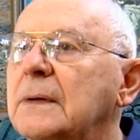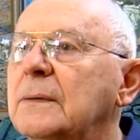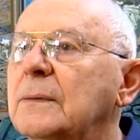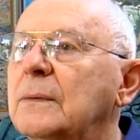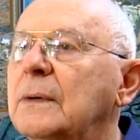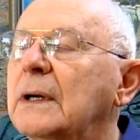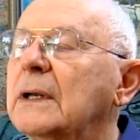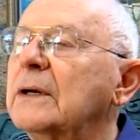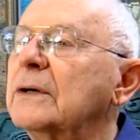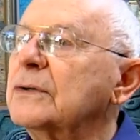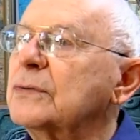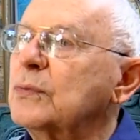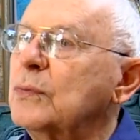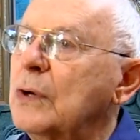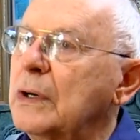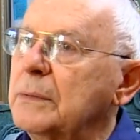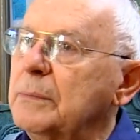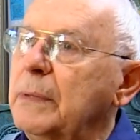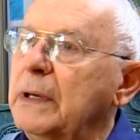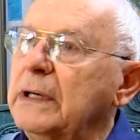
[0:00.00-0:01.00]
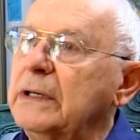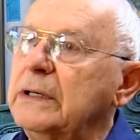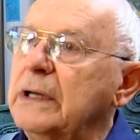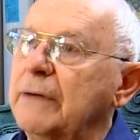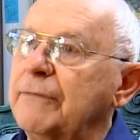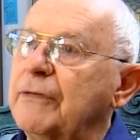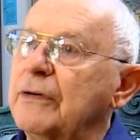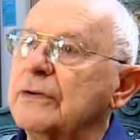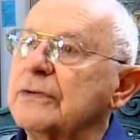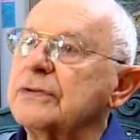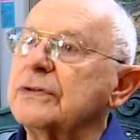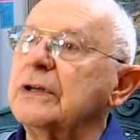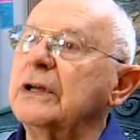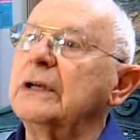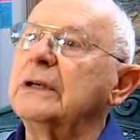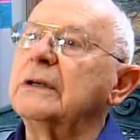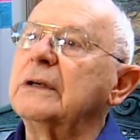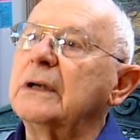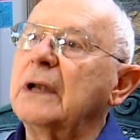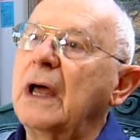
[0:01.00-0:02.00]
Well, there's one big difference that
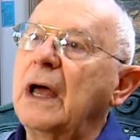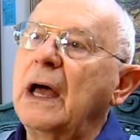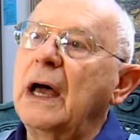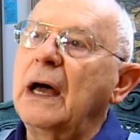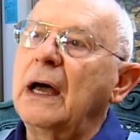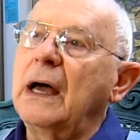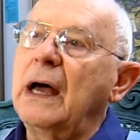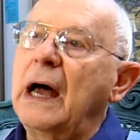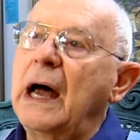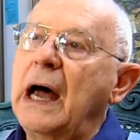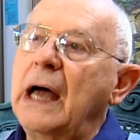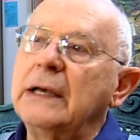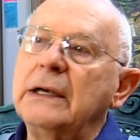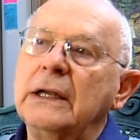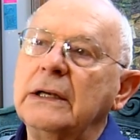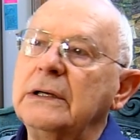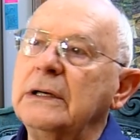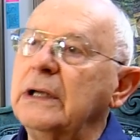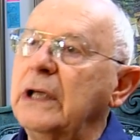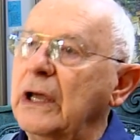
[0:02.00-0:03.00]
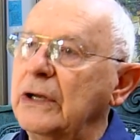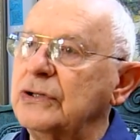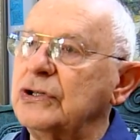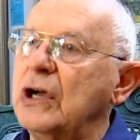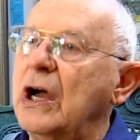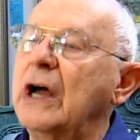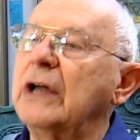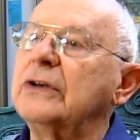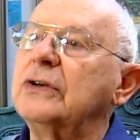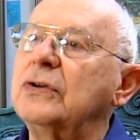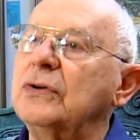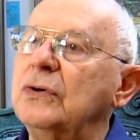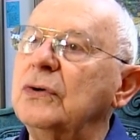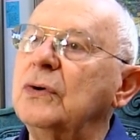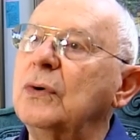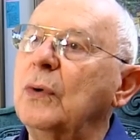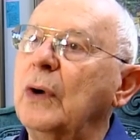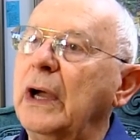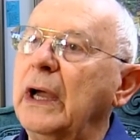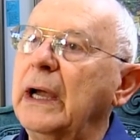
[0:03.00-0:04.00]
I didn't catch on to
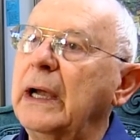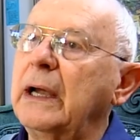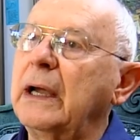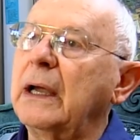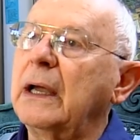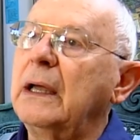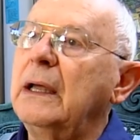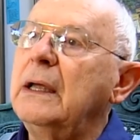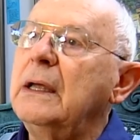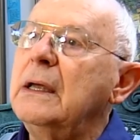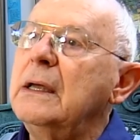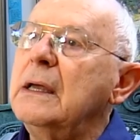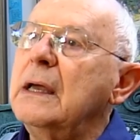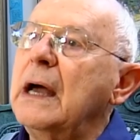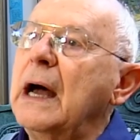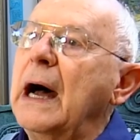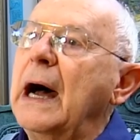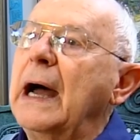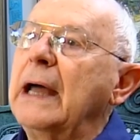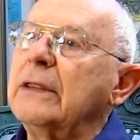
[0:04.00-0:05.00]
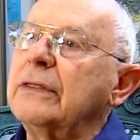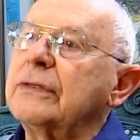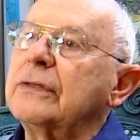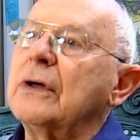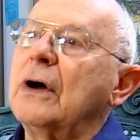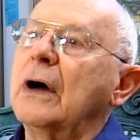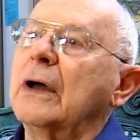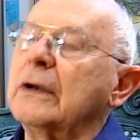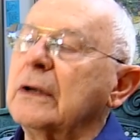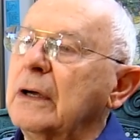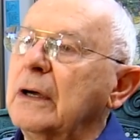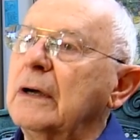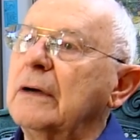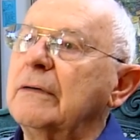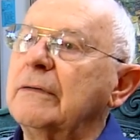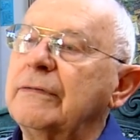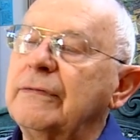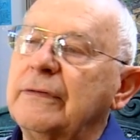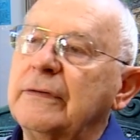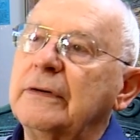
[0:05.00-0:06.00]
quick. I thought
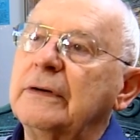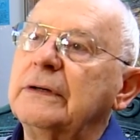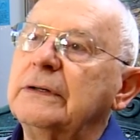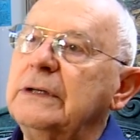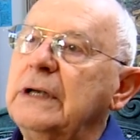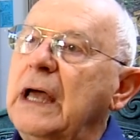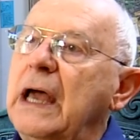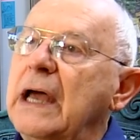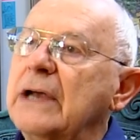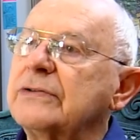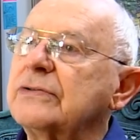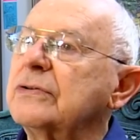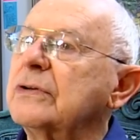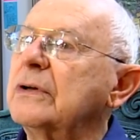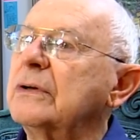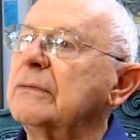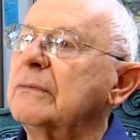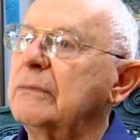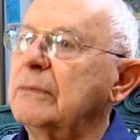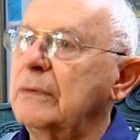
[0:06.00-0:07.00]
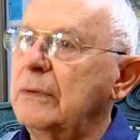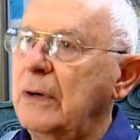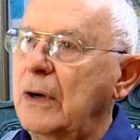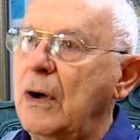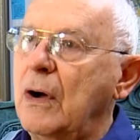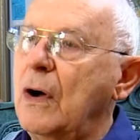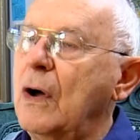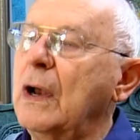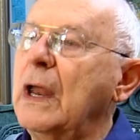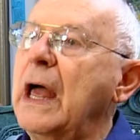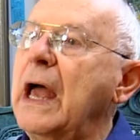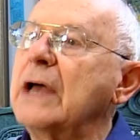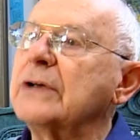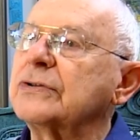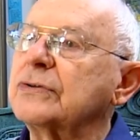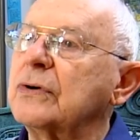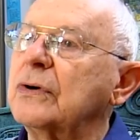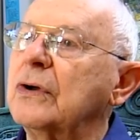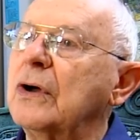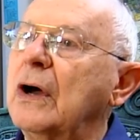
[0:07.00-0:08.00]
of NASA, all
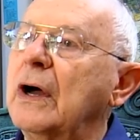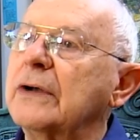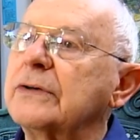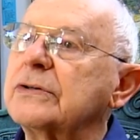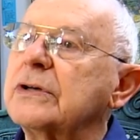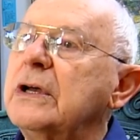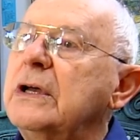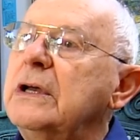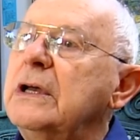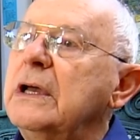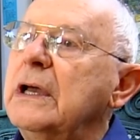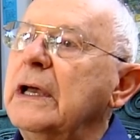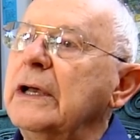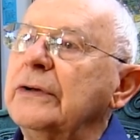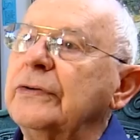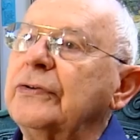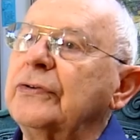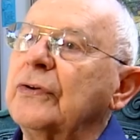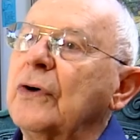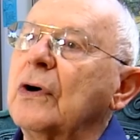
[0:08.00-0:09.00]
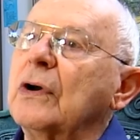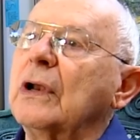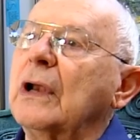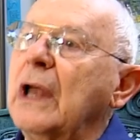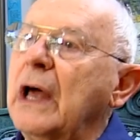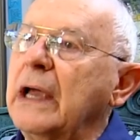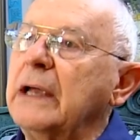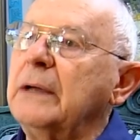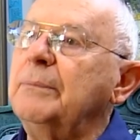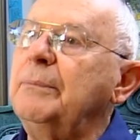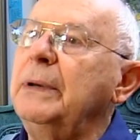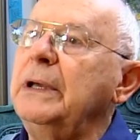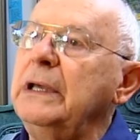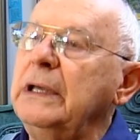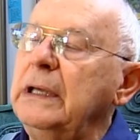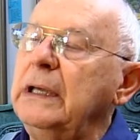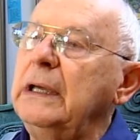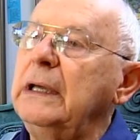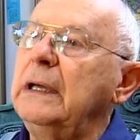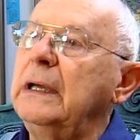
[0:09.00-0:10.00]
astronauts, is sort of like
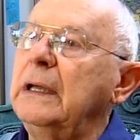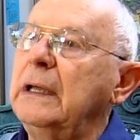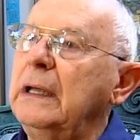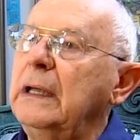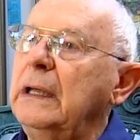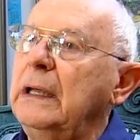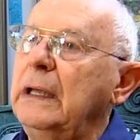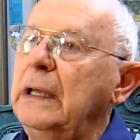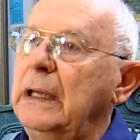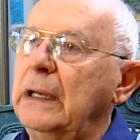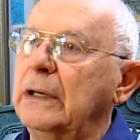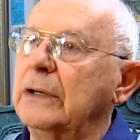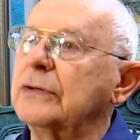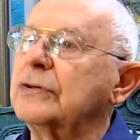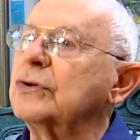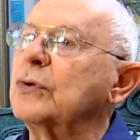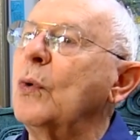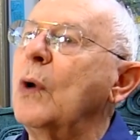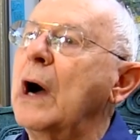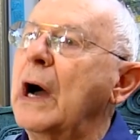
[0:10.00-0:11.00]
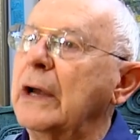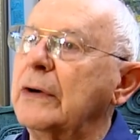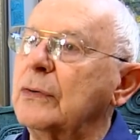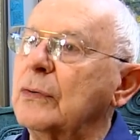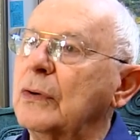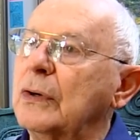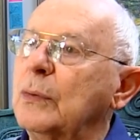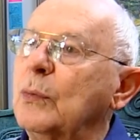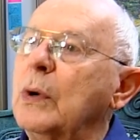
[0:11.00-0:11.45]
being in a squadron.